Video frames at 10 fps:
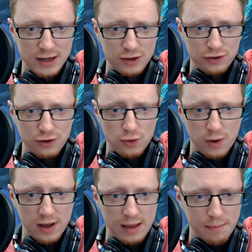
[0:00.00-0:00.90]
to
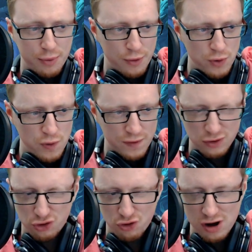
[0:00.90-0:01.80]
improve and
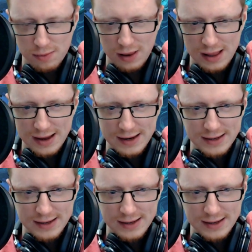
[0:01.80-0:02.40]
streamline